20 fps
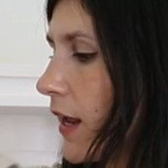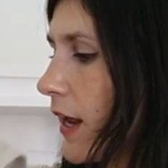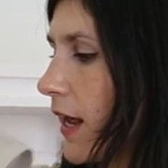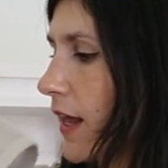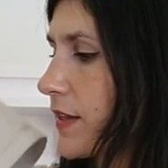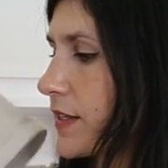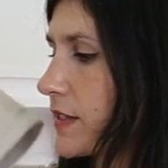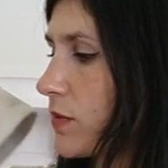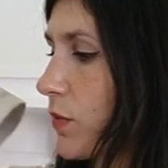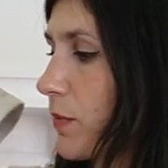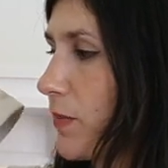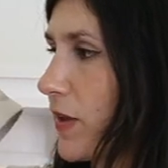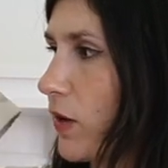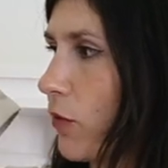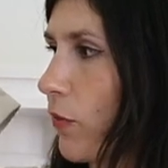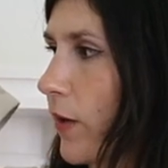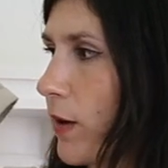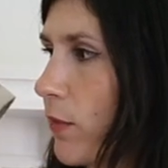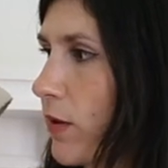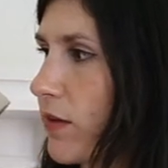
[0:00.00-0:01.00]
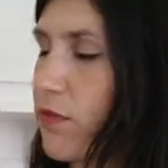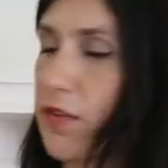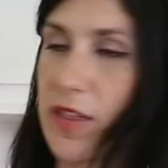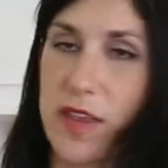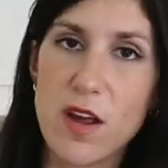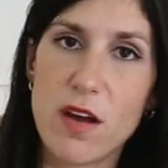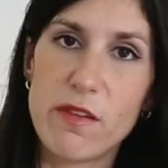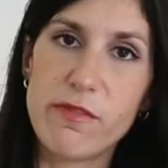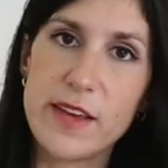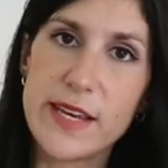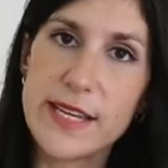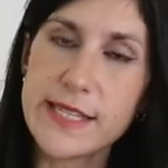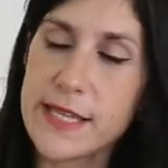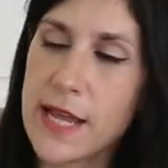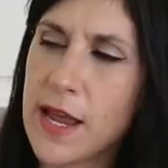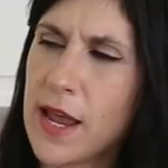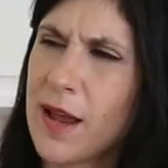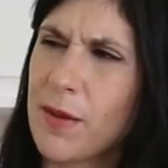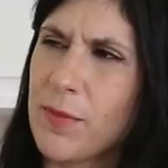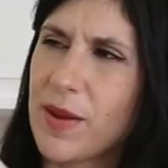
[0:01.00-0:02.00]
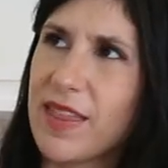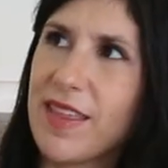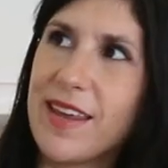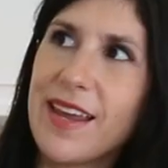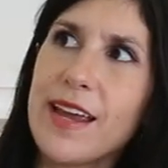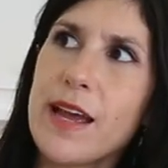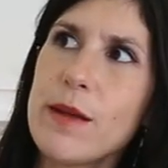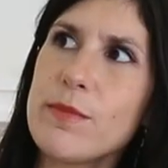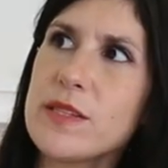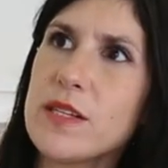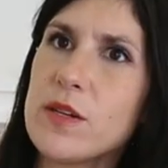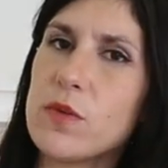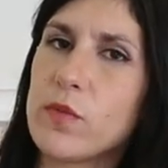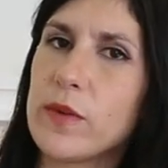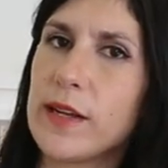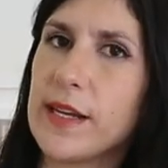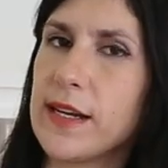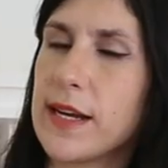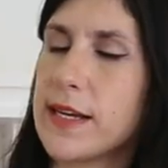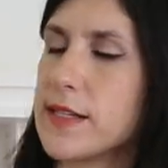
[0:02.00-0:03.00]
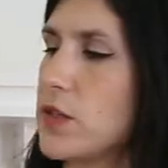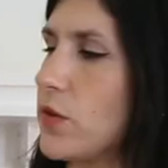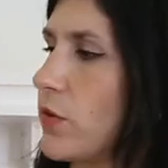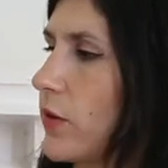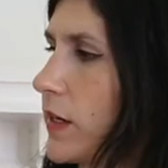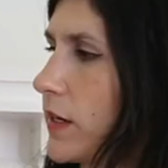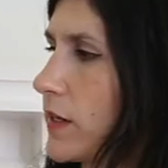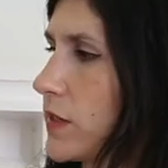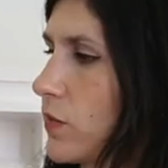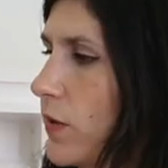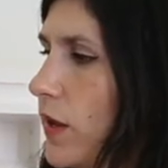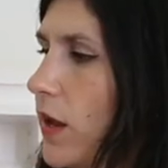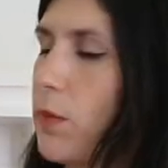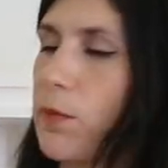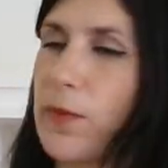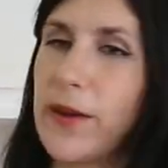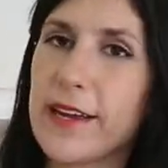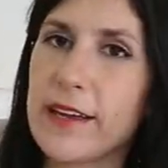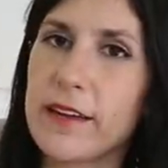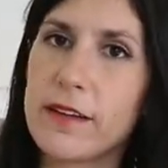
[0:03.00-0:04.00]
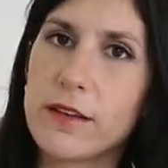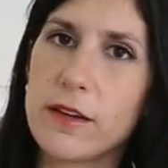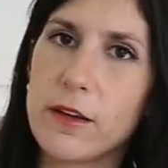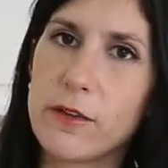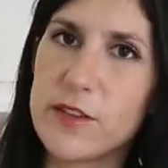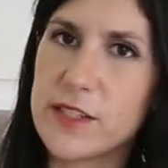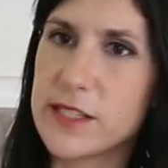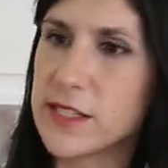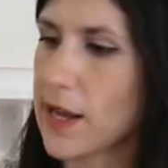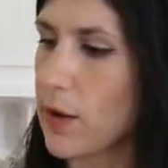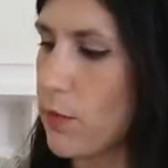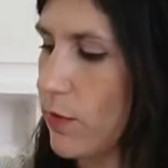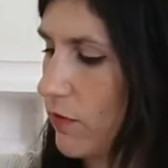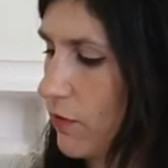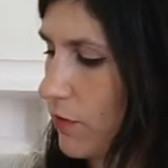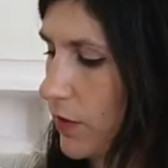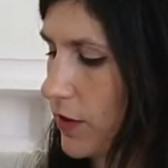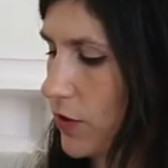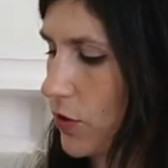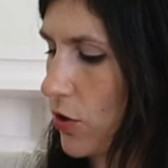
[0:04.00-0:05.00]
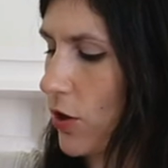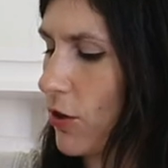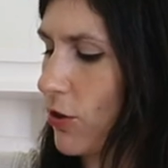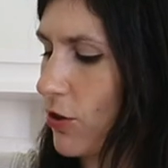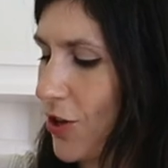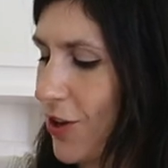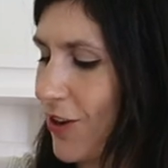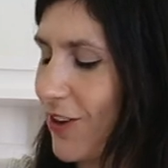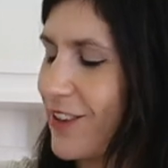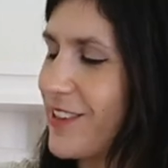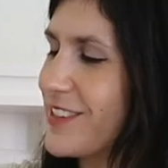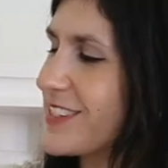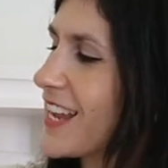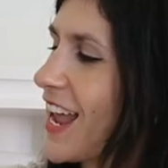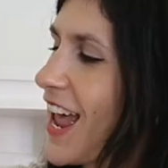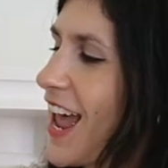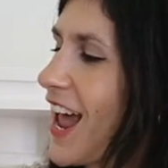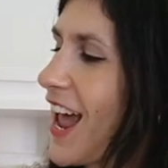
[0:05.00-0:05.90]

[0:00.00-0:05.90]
This would be a great one for the office. I think it comes in a really nice green as well, but obviously I went for the neutrals.